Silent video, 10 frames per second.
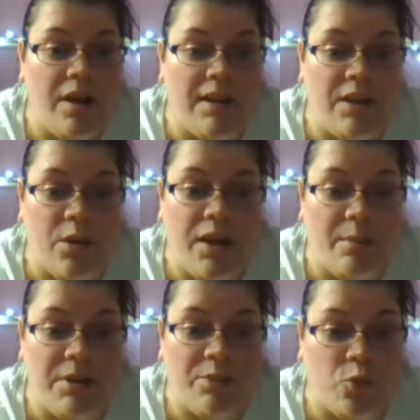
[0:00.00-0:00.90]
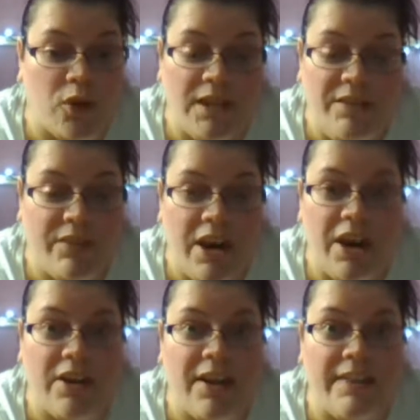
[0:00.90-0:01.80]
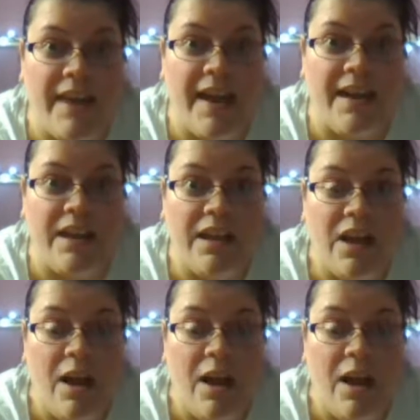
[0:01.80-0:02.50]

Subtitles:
you know, and I'm going to work even harder at that.